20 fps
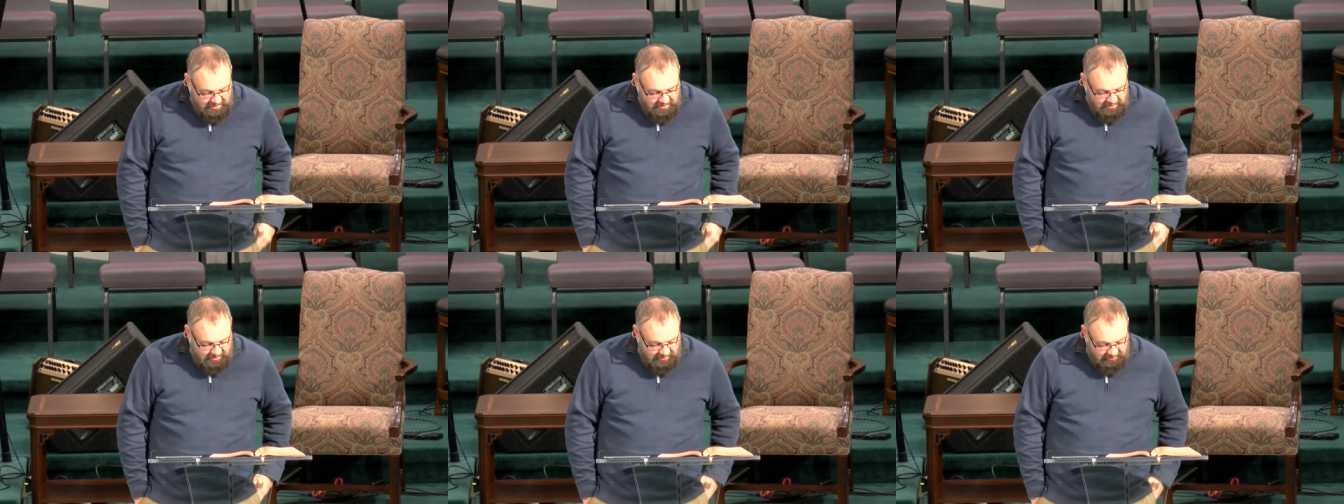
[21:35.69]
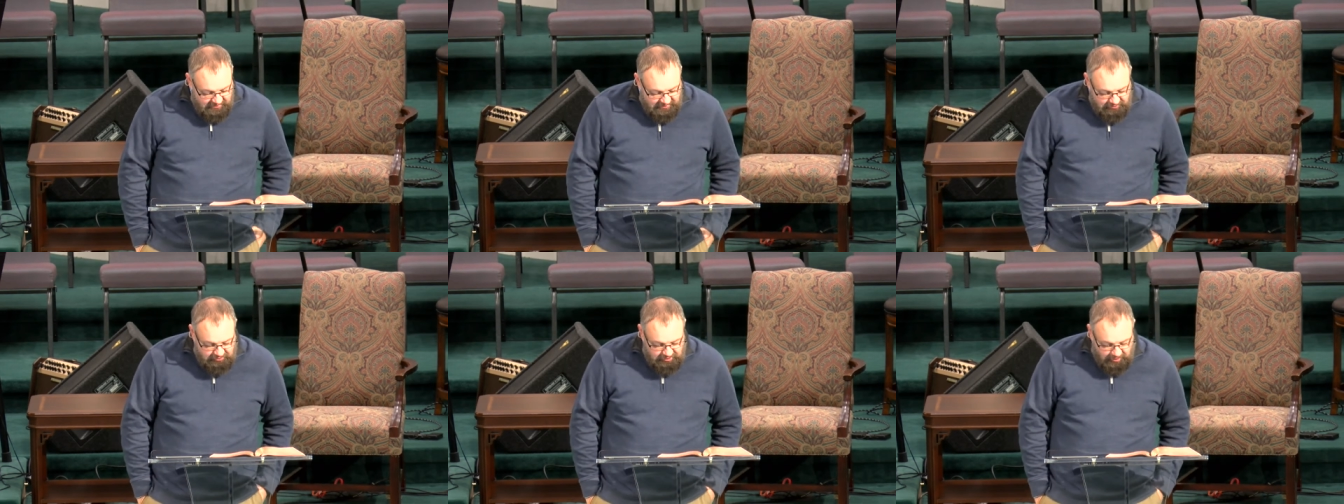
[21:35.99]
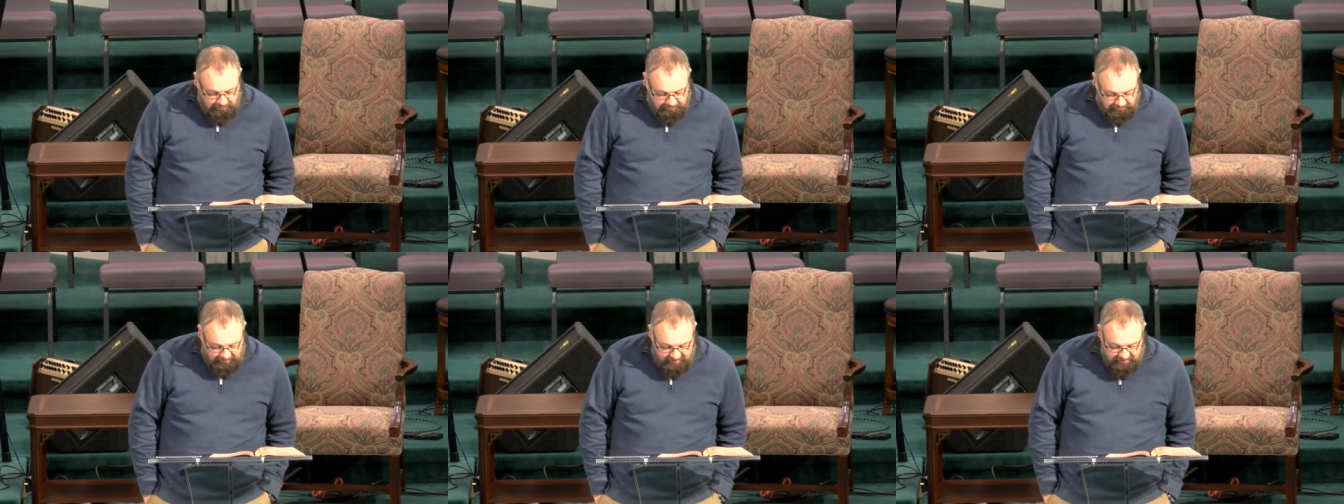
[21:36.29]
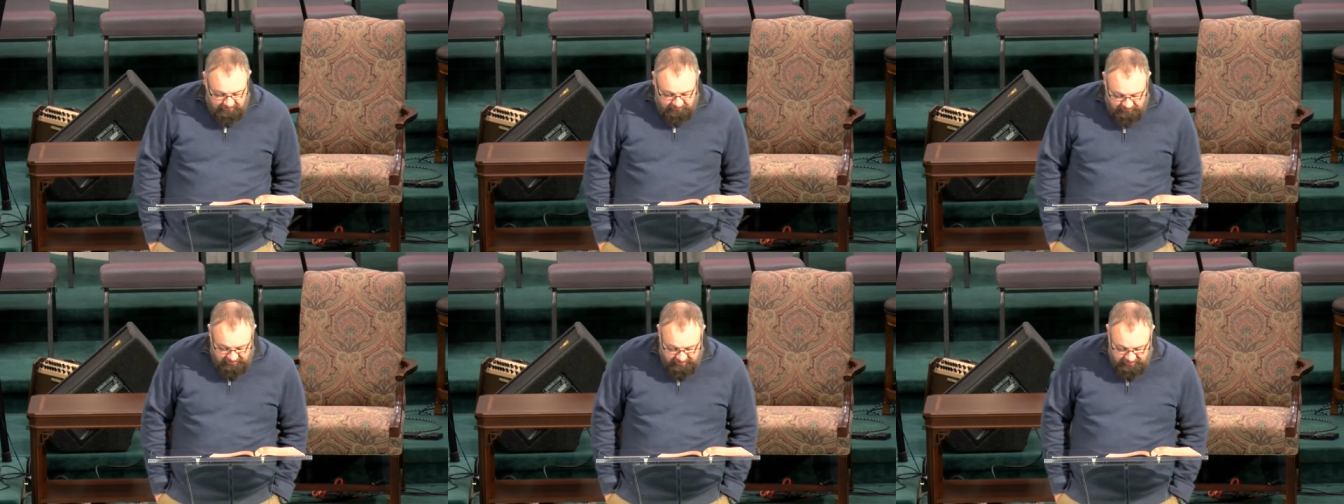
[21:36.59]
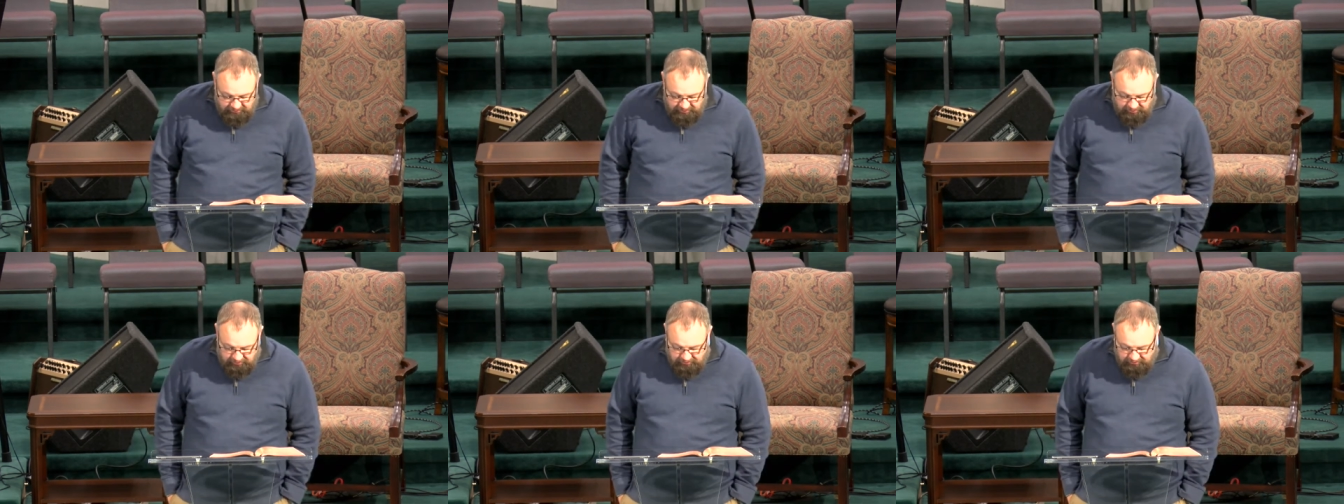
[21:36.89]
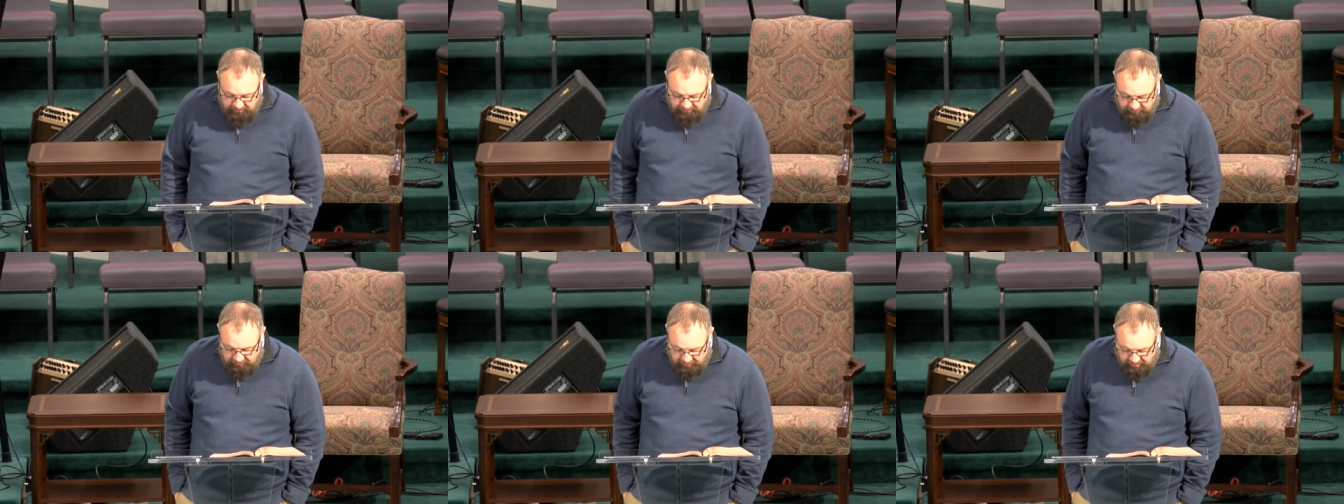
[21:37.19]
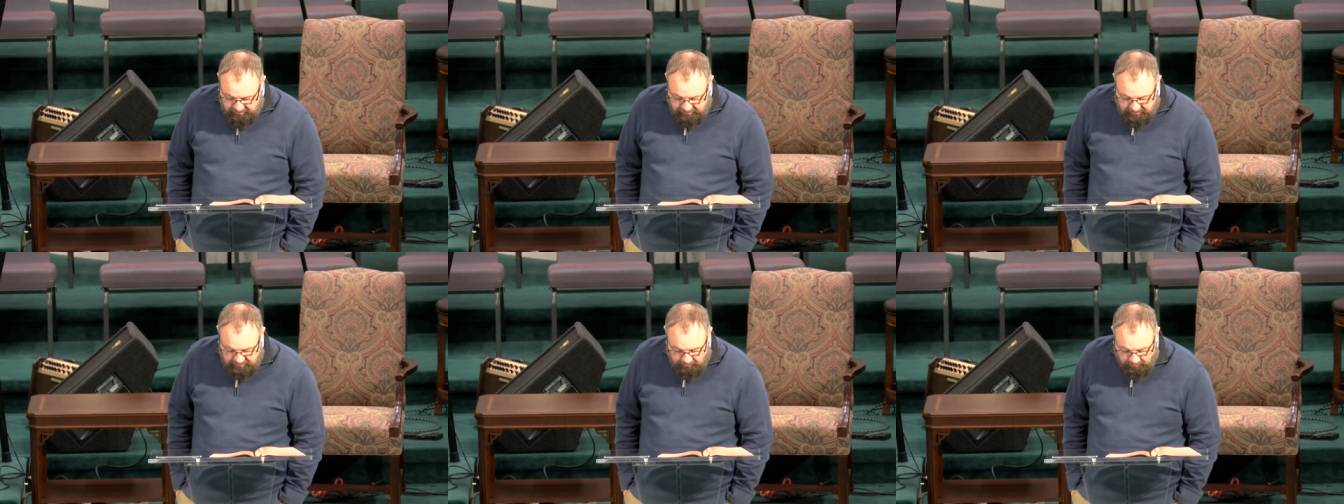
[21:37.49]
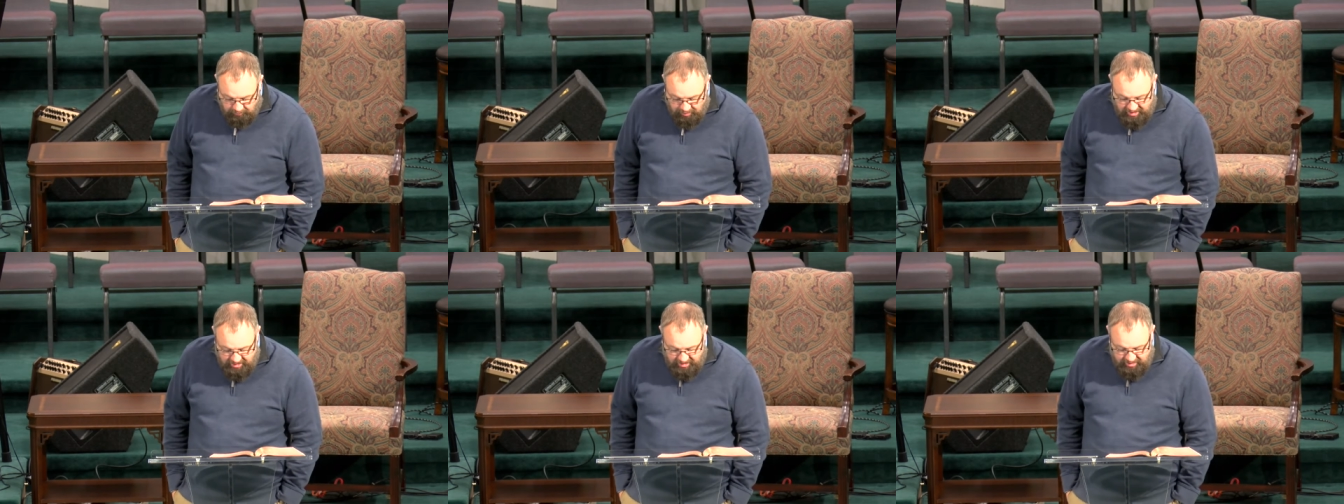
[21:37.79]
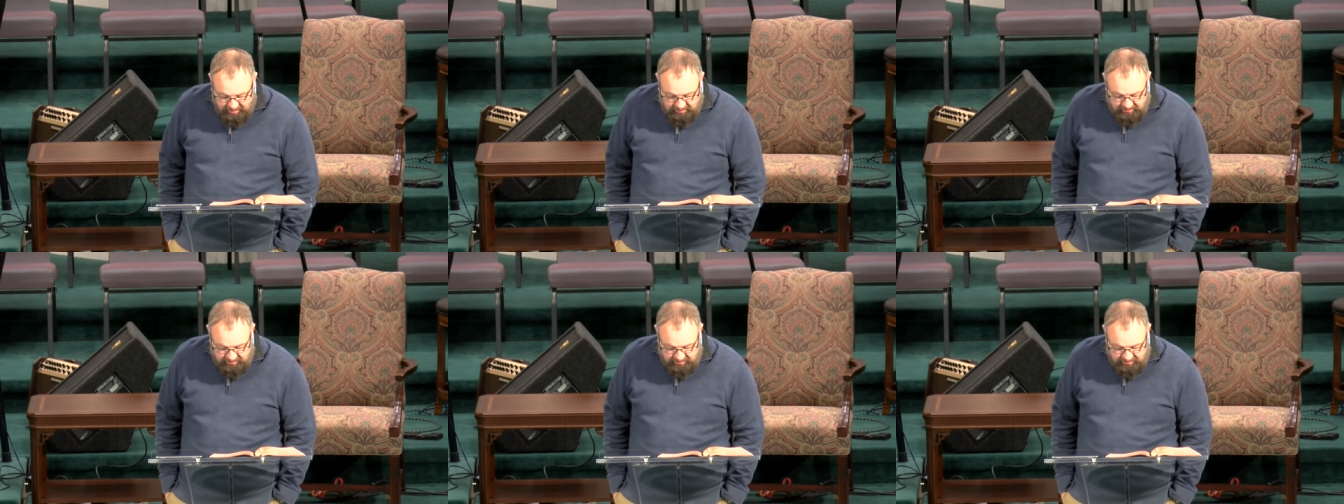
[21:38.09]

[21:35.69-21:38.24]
And they shall plant vineyards and drink their wine,